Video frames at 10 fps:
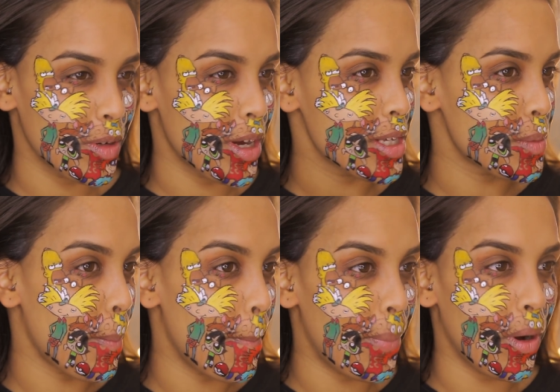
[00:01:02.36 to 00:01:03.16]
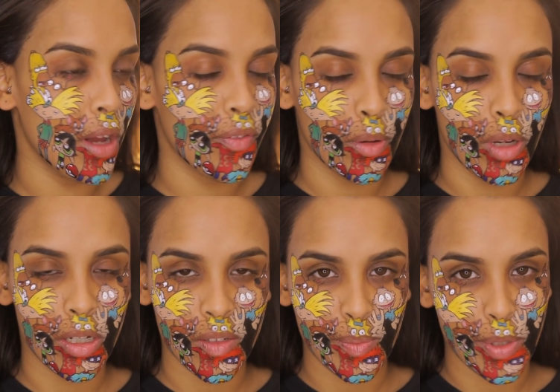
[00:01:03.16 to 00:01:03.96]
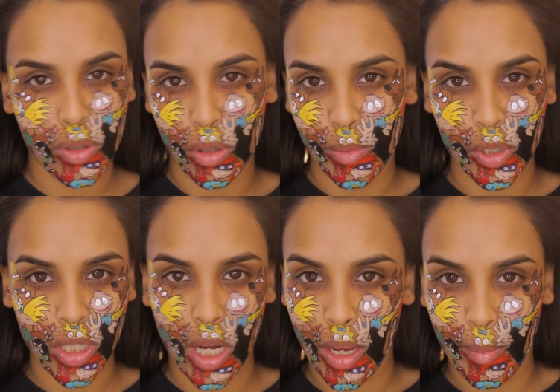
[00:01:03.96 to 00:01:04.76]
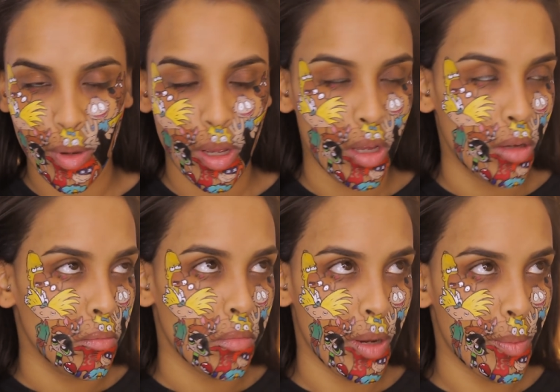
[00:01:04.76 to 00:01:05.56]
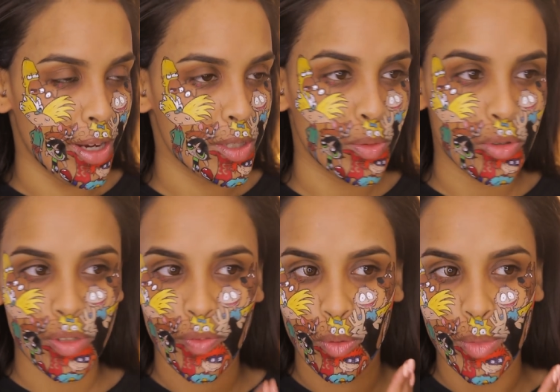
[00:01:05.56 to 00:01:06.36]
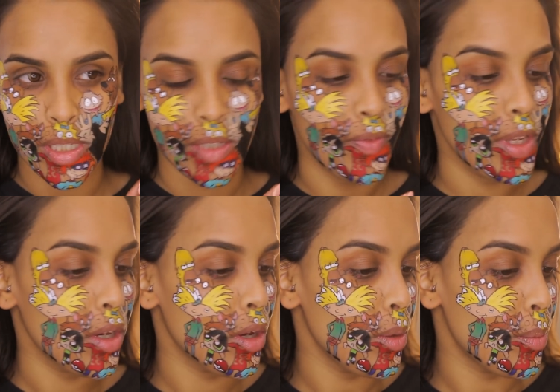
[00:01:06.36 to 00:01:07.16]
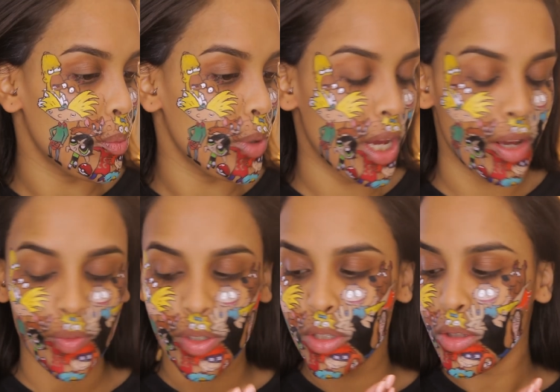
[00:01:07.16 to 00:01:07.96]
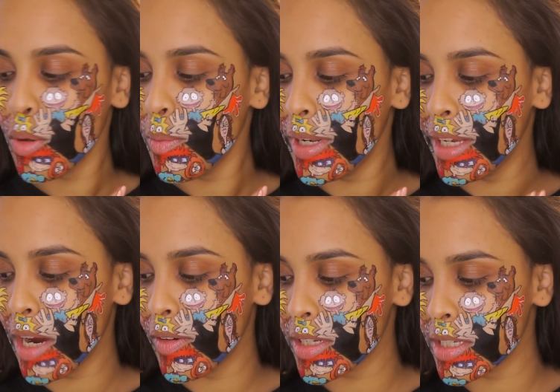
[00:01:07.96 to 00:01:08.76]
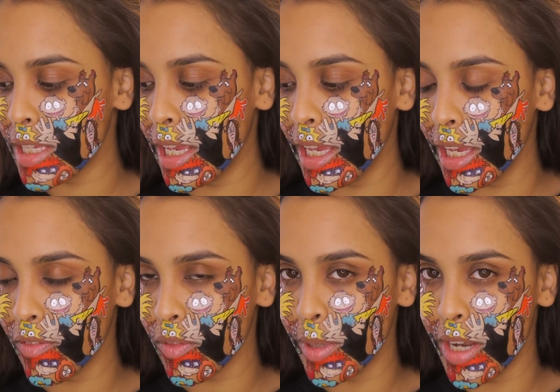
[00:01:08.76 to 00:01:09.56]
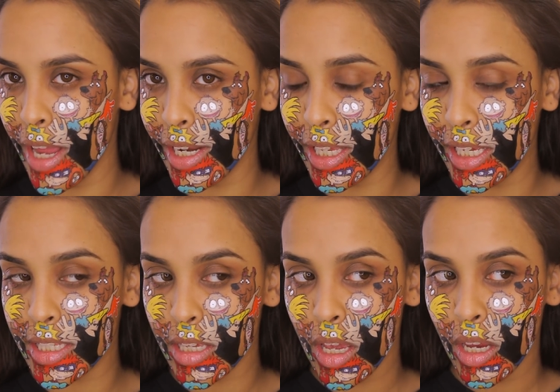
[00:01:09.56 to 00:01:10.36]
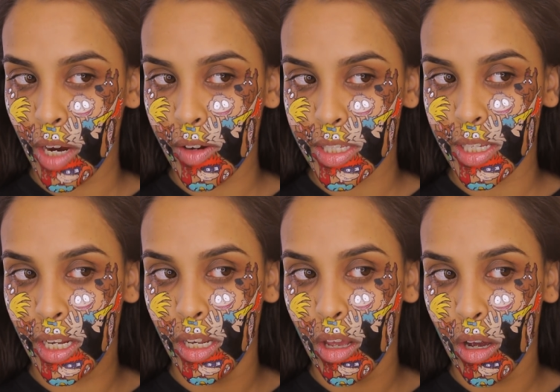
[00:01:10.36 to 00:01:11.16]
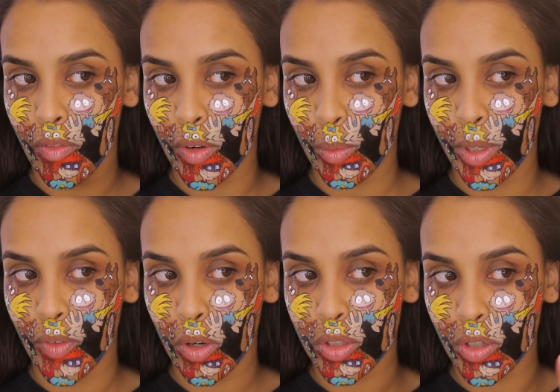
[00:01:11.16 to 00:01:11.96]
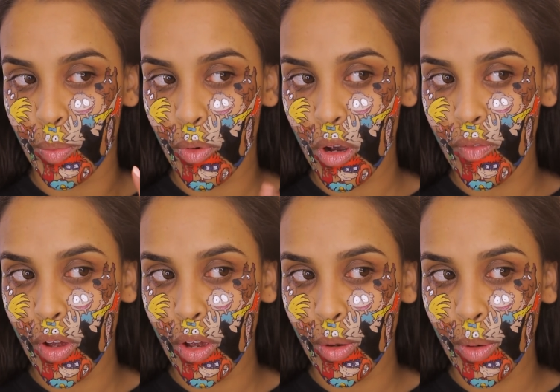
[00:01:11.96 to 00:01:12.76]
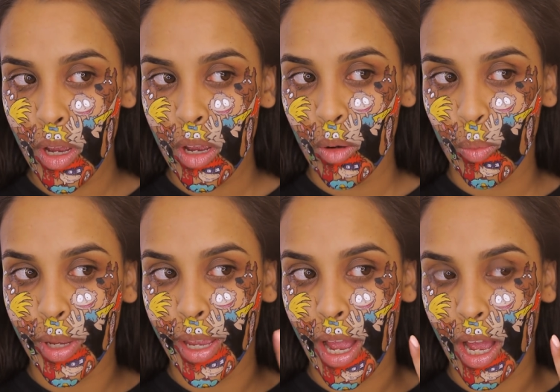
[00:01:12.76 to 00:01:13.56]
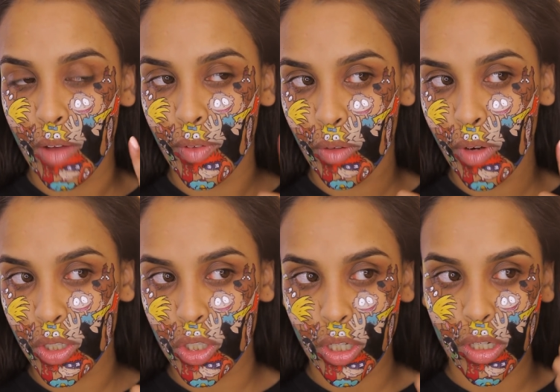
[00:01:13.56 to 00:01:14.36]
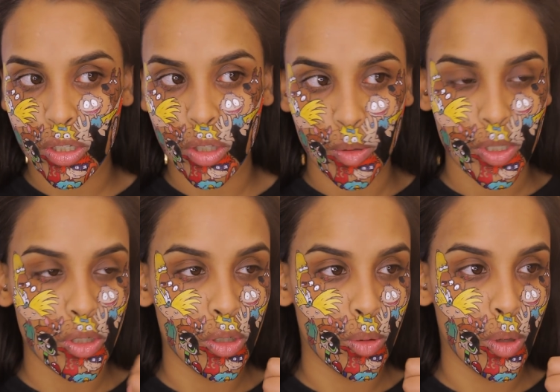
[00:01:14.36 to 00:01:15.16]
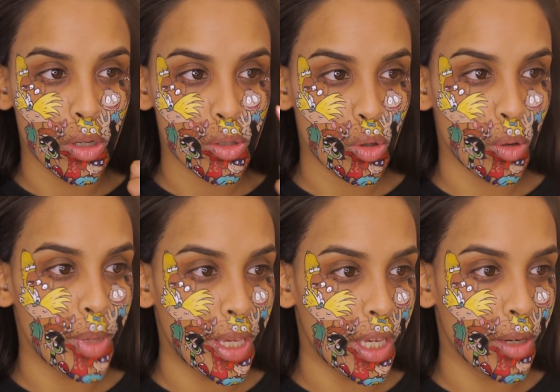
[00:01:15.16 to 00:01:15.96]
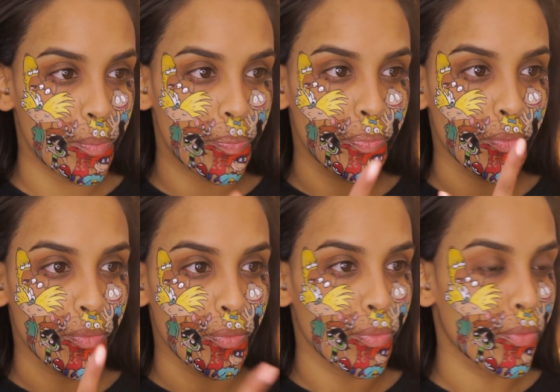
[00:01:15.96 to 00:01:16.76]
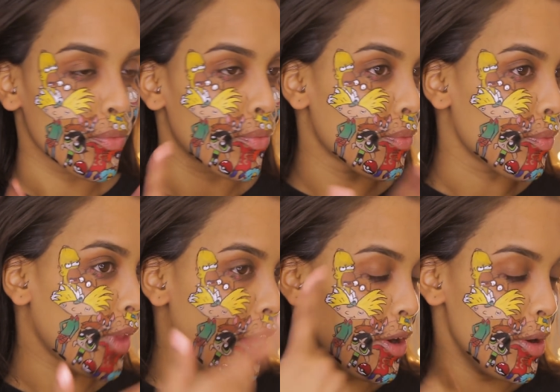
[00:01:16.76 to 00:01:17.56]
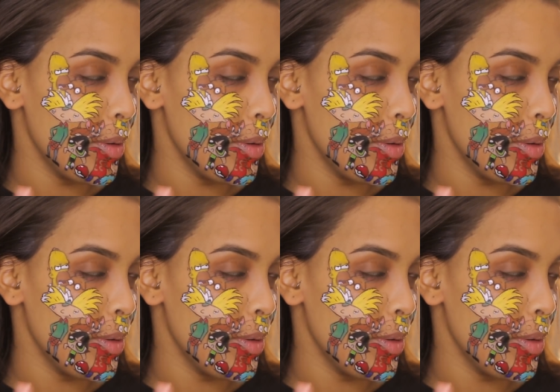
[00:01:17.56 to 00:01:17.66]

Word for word: to you guys, but I feel like I spent so much time, I might as well just film this as a video. But we have so many characters here from the nineties, characters that I love. We've got Johnny Bravo, we have Gretchen, Scooby-Doo, Tommy. I don't